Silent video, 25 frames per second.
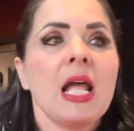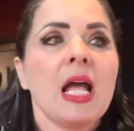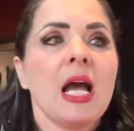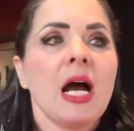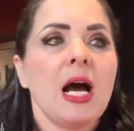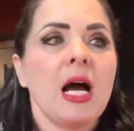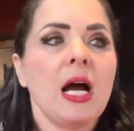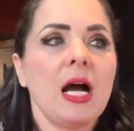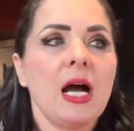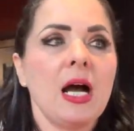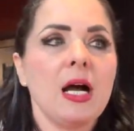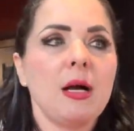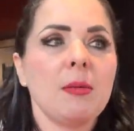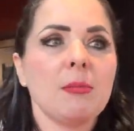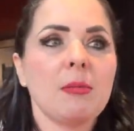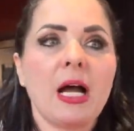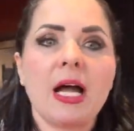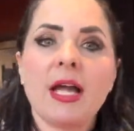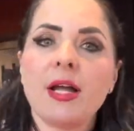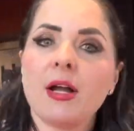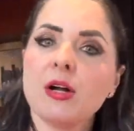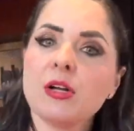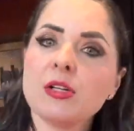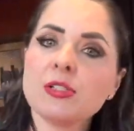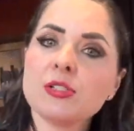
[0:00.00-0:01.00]
I
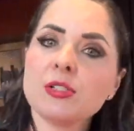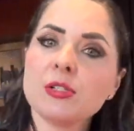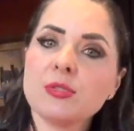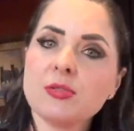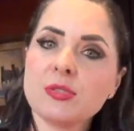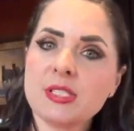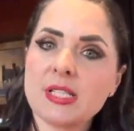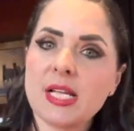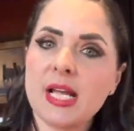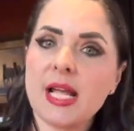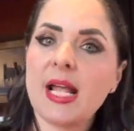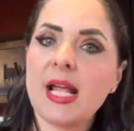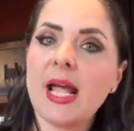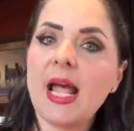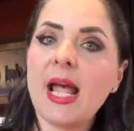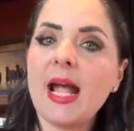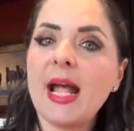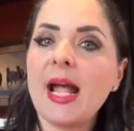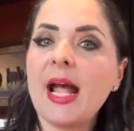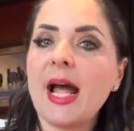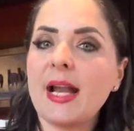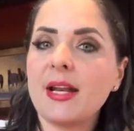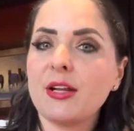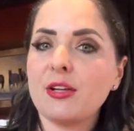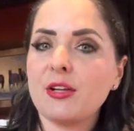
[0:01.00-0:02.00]
also say, hey,
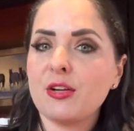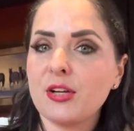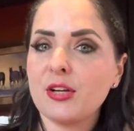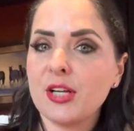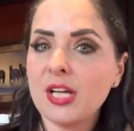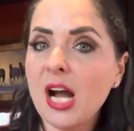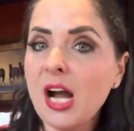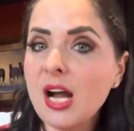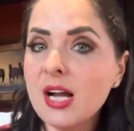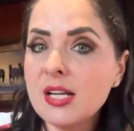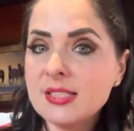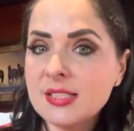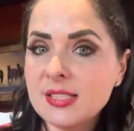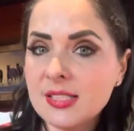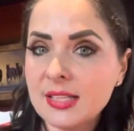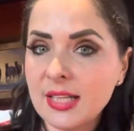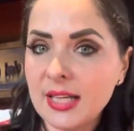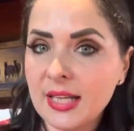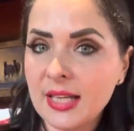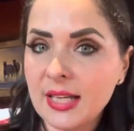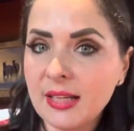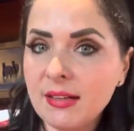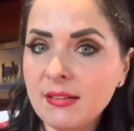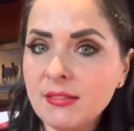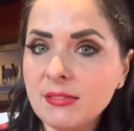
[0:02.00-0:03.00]
out of
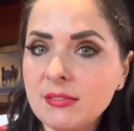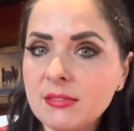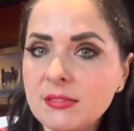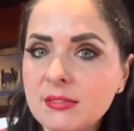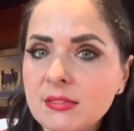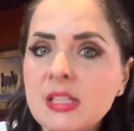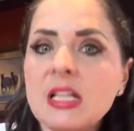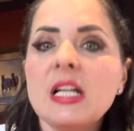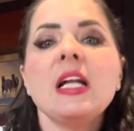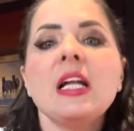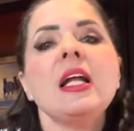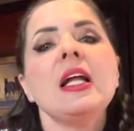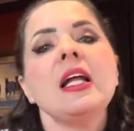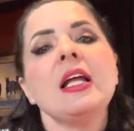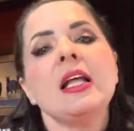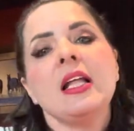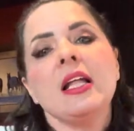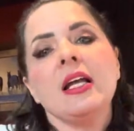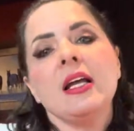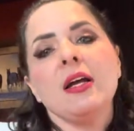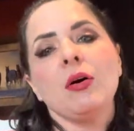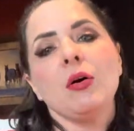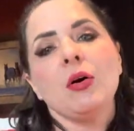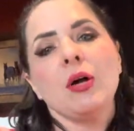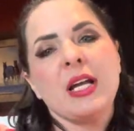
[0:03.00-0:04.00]
curiosity,
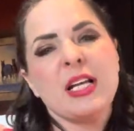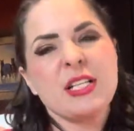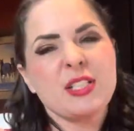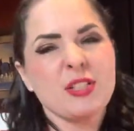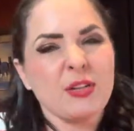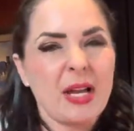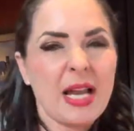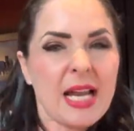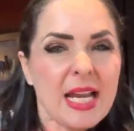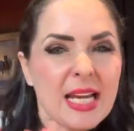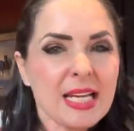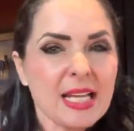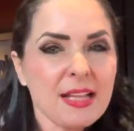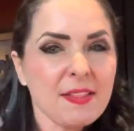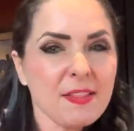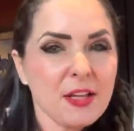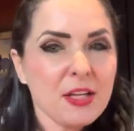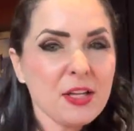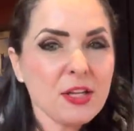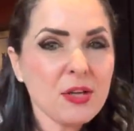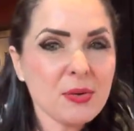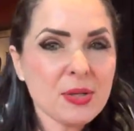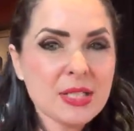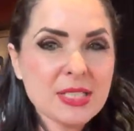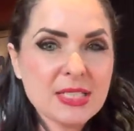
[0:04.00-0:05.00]
is there anything
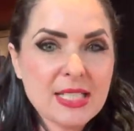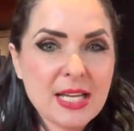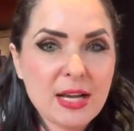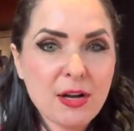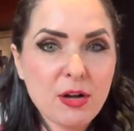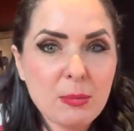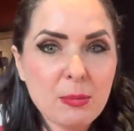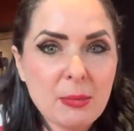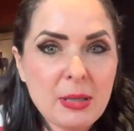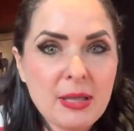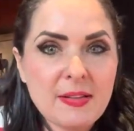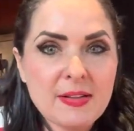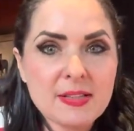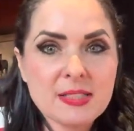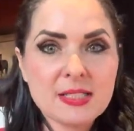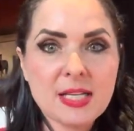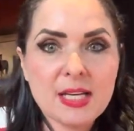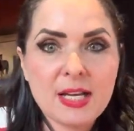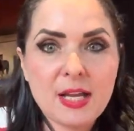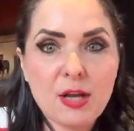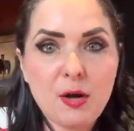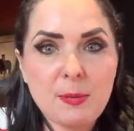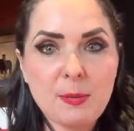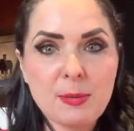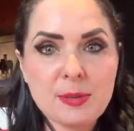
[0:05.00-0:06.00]
you could tell me that's going
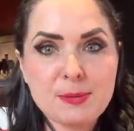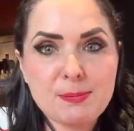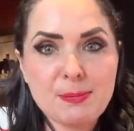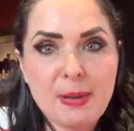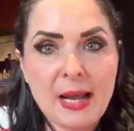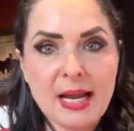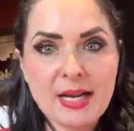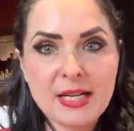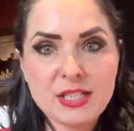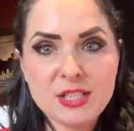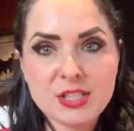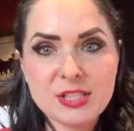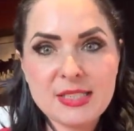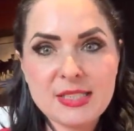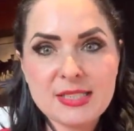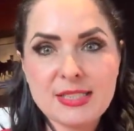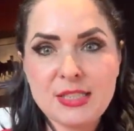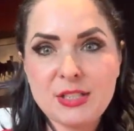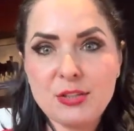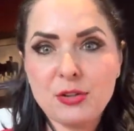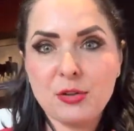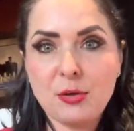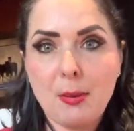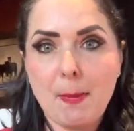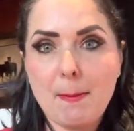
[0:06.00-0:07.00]
to help us package this
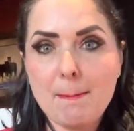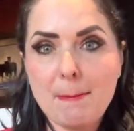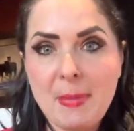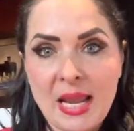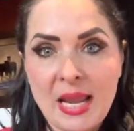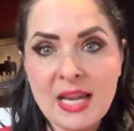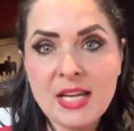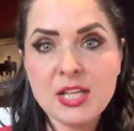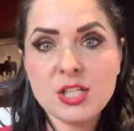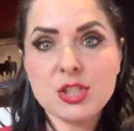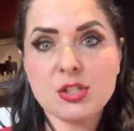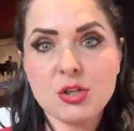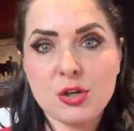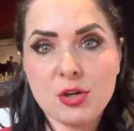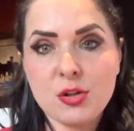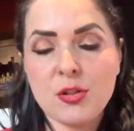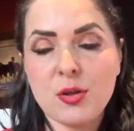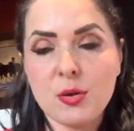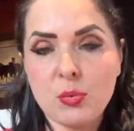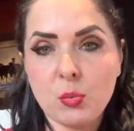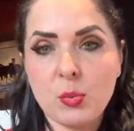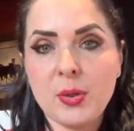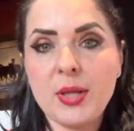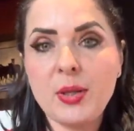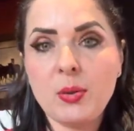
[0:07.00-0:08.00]
deal to make sure
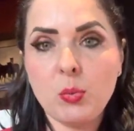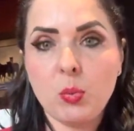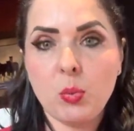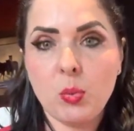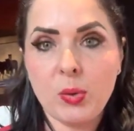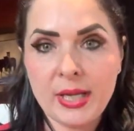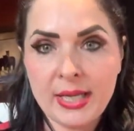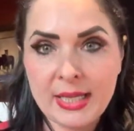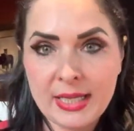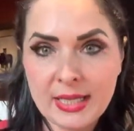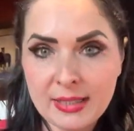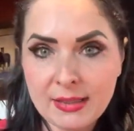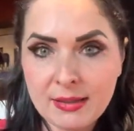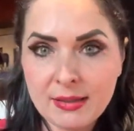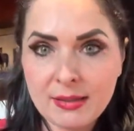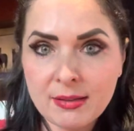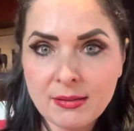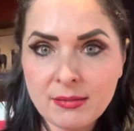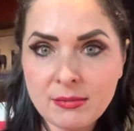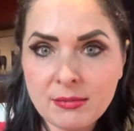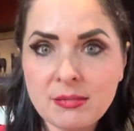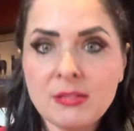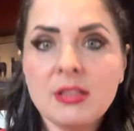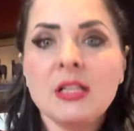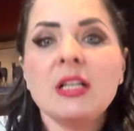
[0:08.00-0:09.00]
that we
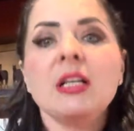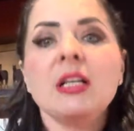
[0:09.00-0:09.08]
win?